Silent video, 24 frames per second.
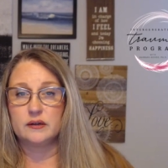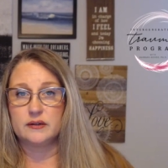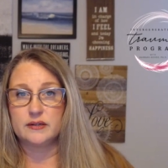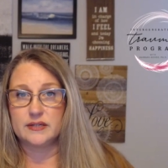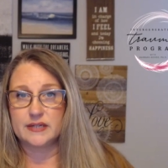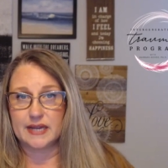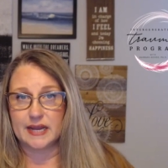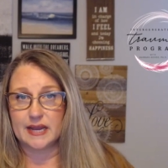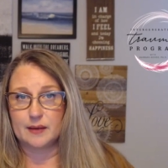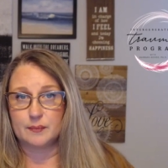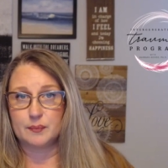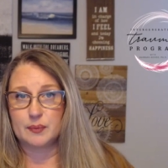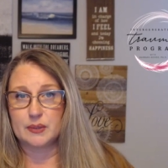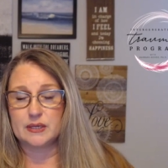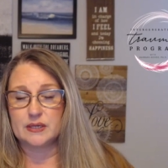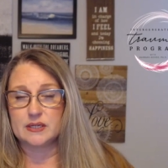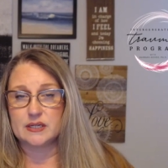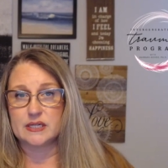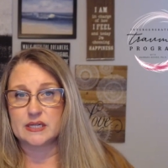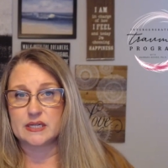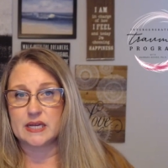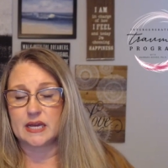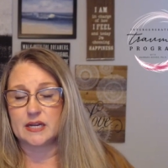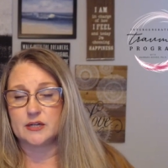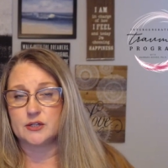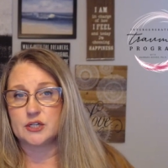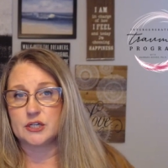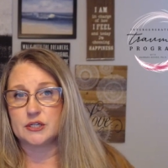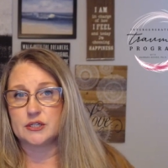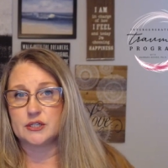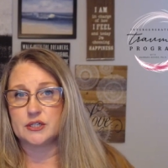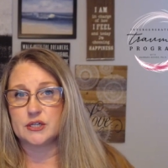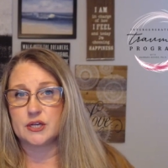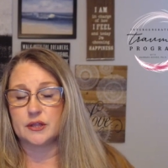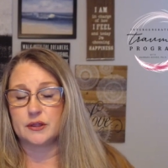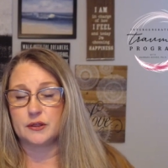dampened
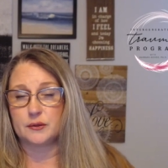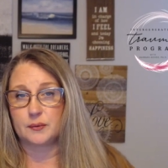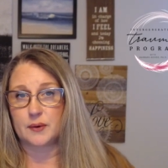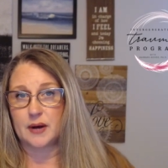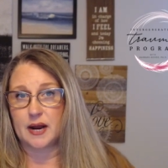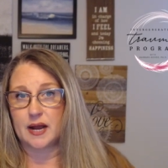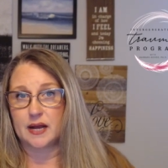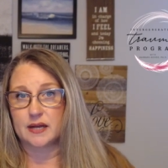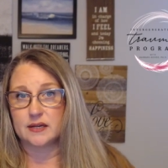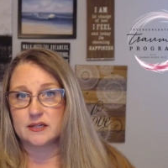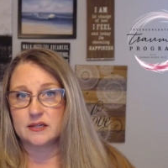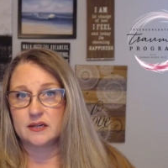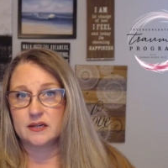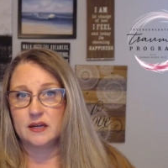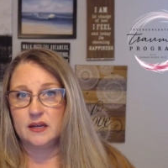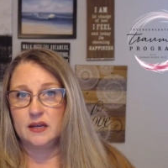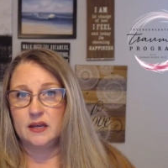attention to threat.